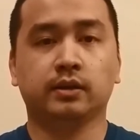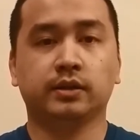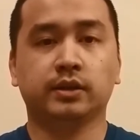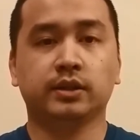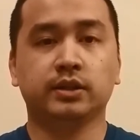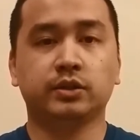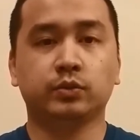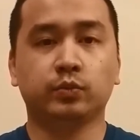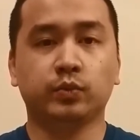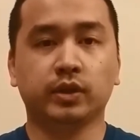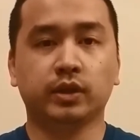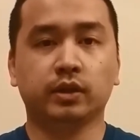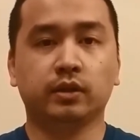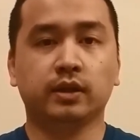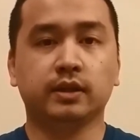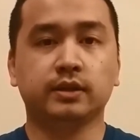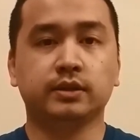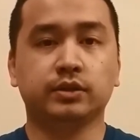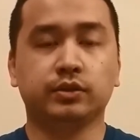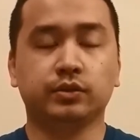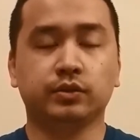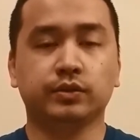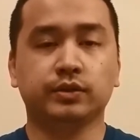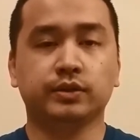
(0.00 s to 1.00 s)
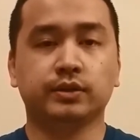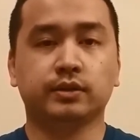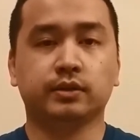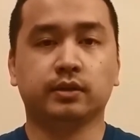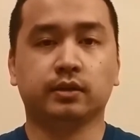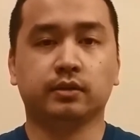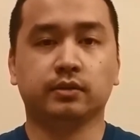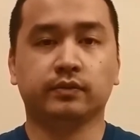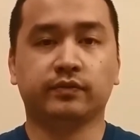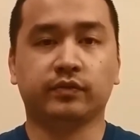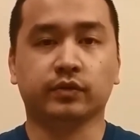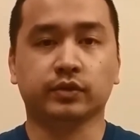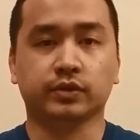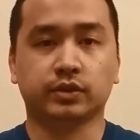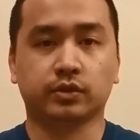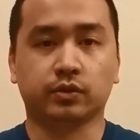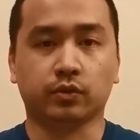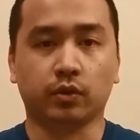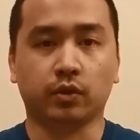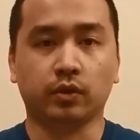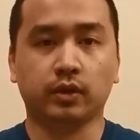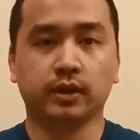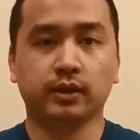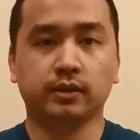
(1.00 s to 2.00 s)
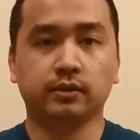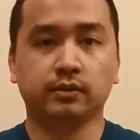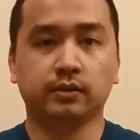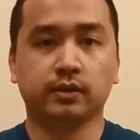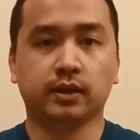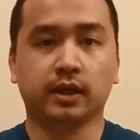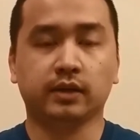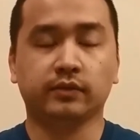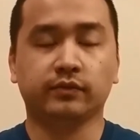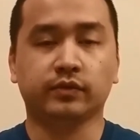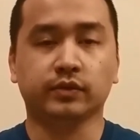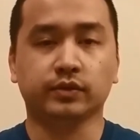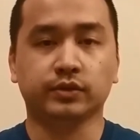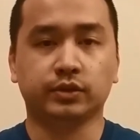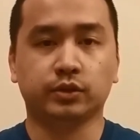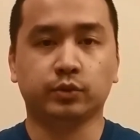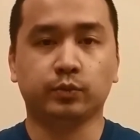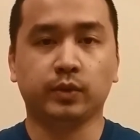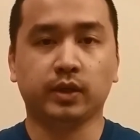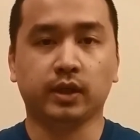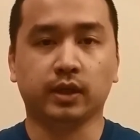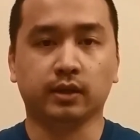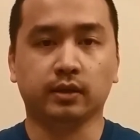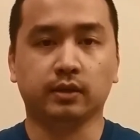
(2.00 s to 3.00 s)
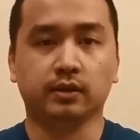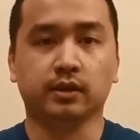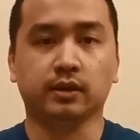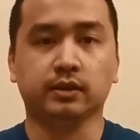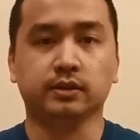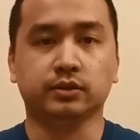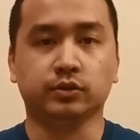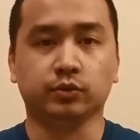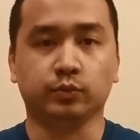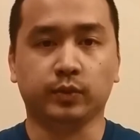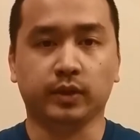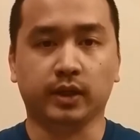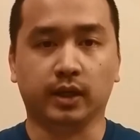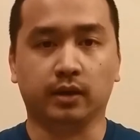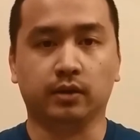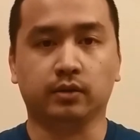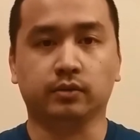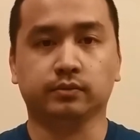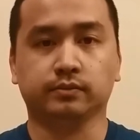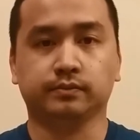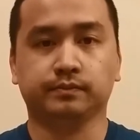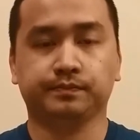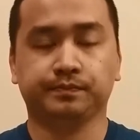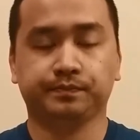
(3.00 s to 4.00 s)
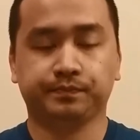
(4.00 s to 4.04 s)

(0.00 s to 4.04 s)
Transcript: This wheel is used for scrolling and for zooming in and zooming out.